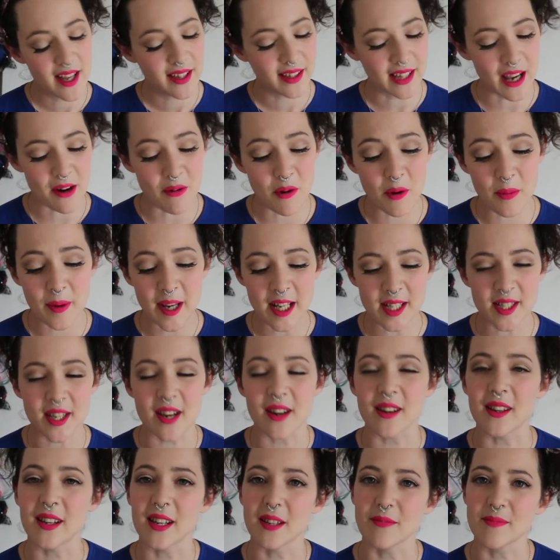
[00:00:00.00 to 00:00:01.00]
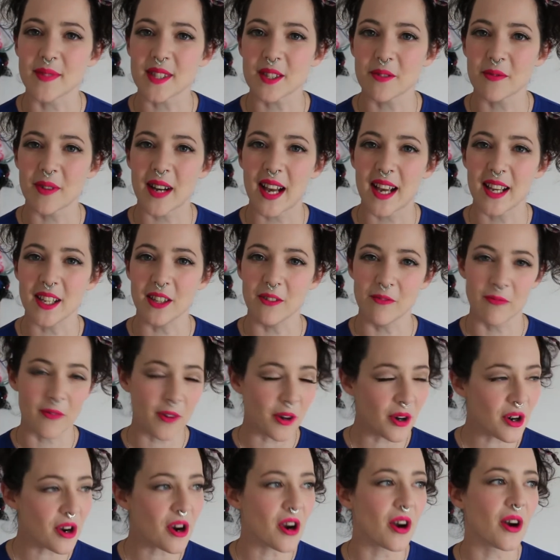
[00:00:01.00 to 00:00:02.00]
There will be times where you've
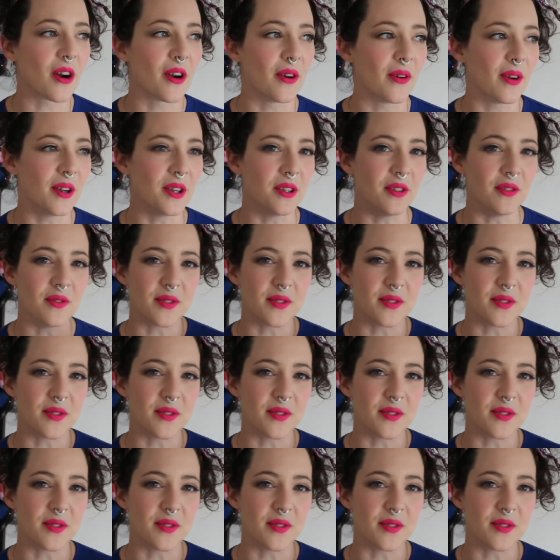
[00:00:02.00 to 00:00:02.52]
got to go and